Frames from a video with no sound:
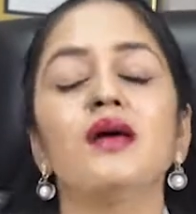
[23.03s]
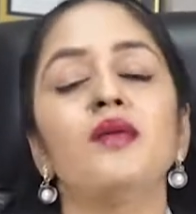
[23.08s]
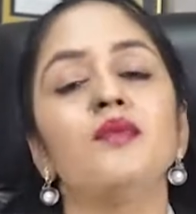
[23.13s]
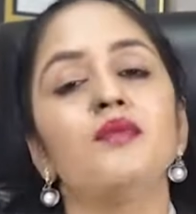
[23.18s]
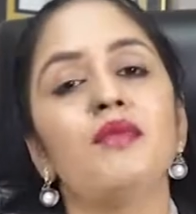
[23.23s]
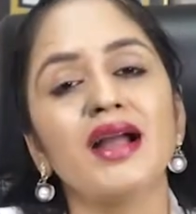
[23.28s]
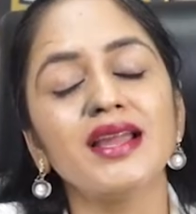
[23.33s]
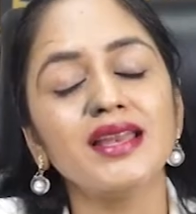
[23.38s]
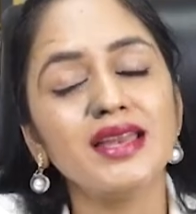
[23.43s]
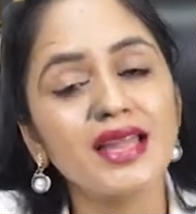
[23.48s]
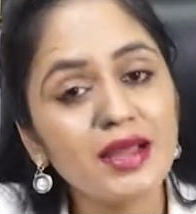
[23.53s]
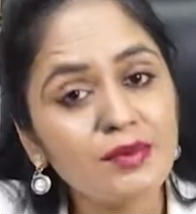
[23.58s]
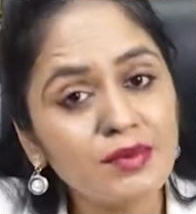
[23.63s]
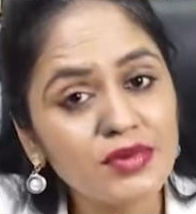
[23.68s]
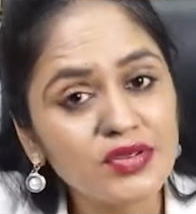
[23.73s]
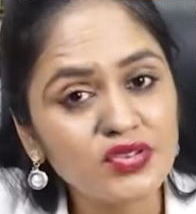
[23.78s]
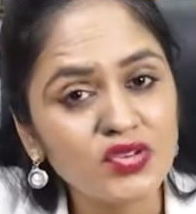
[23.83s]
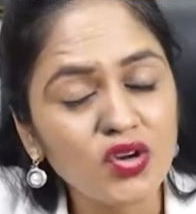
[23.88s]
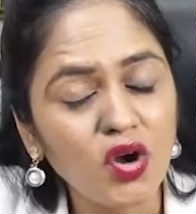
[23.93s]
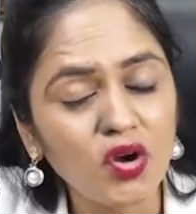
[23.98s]
My name
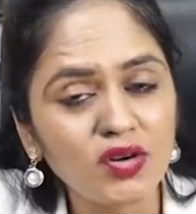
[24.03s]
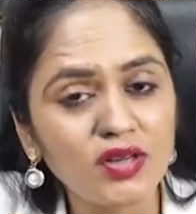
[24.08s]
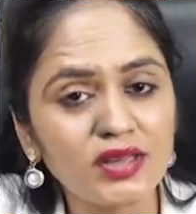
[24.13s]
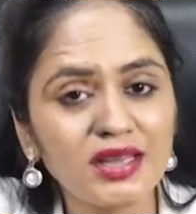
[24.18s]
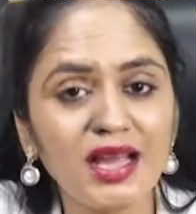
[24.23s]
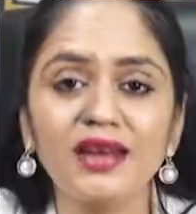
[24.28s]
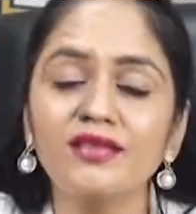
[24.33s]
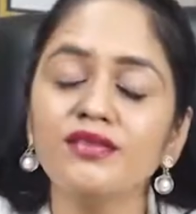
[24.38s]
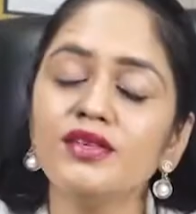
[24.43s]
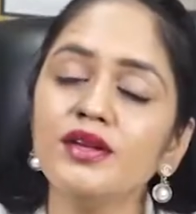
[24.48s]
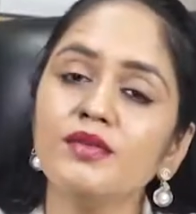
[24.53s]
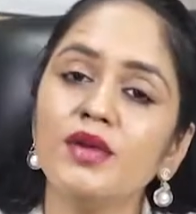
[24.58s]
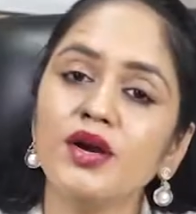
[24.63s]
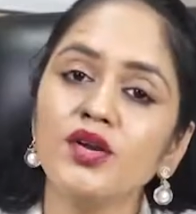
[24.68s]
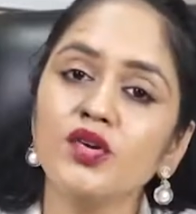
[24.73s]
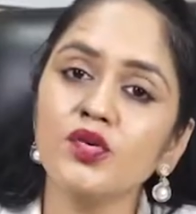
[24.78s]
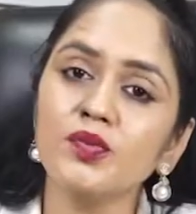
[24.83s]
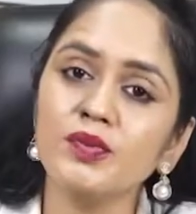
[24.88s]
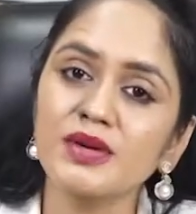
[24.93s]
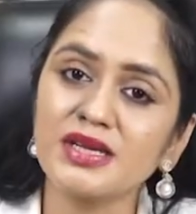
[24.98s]
is Dr. Tanvi
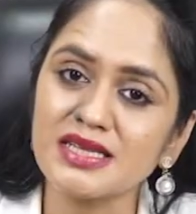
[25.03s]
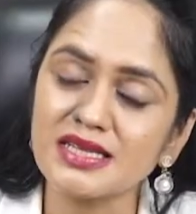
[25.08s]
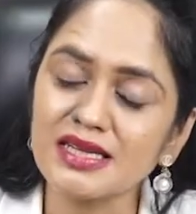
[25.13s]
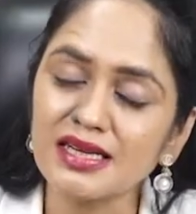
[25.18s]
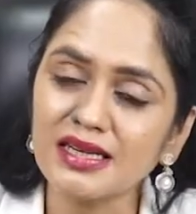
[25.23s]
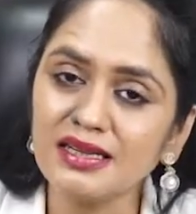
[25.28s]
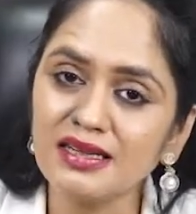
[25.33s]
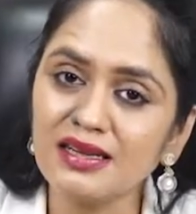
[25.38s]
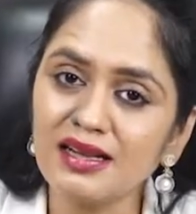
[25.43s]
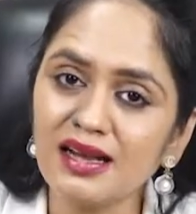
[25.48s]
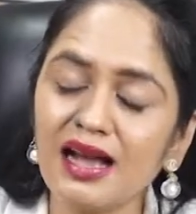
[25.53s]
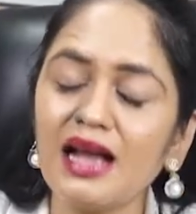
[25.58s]
Mayur Patel.